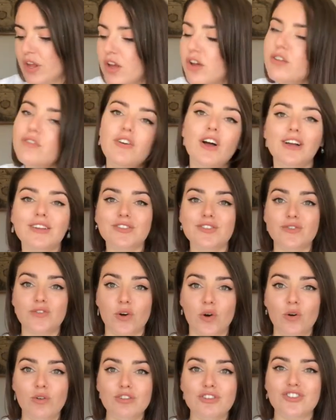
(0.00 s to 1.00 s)
first of
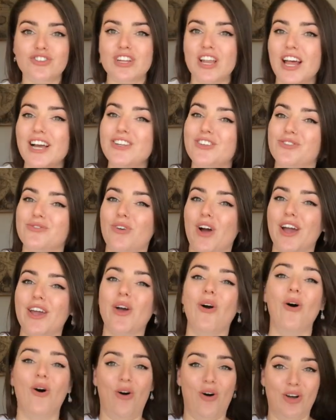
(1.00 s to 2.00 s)
all, shall I try
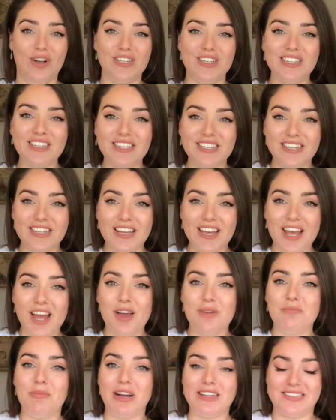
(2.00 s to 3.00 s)
on
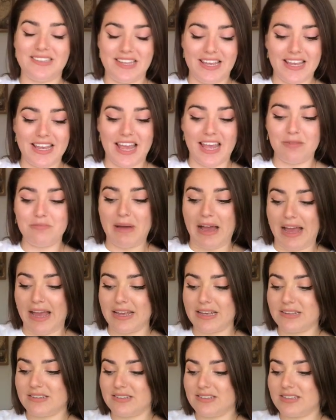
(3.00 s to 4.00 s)
my TK
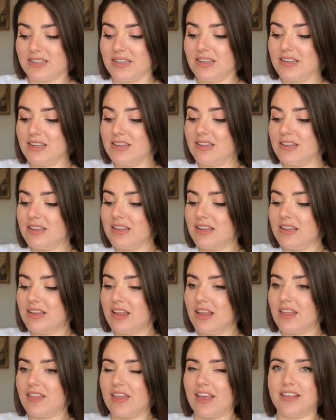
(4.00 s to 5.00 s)
Maxx
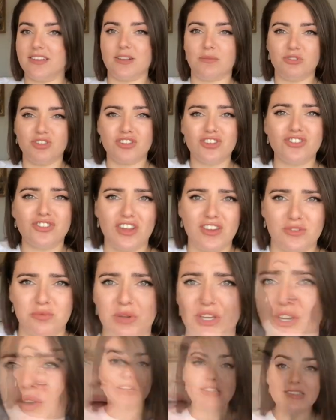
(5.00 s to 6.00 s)
things? I'm just gonna shut this
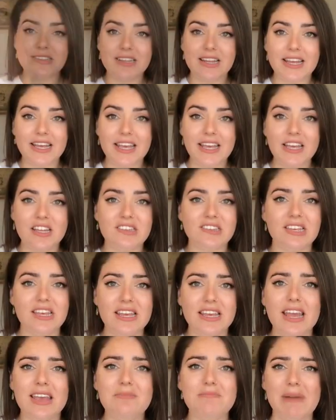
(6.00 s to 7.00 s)
window. Honestly,
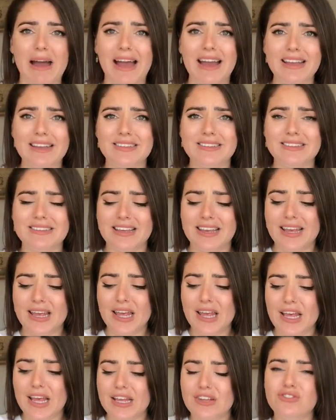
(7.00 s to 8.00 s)
TK Maxx,
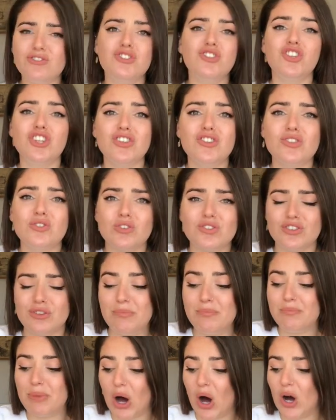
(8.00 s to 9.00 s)
it's just got some
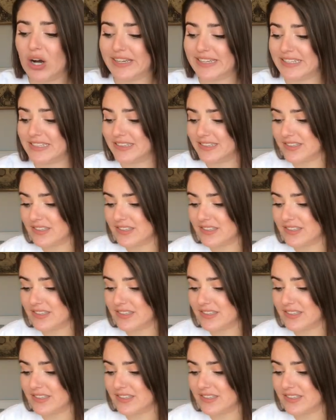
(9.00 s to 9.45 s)
bargains.